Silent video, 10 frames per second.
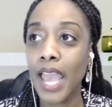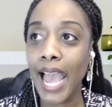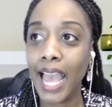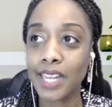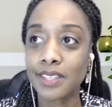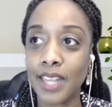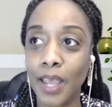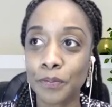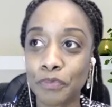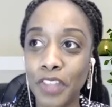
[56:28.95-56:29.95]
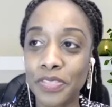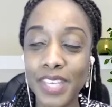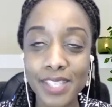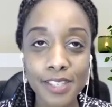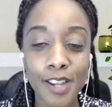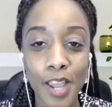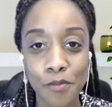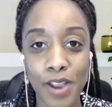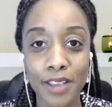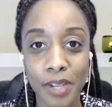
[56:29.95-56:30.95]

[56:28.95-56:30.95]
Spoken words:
And this time round,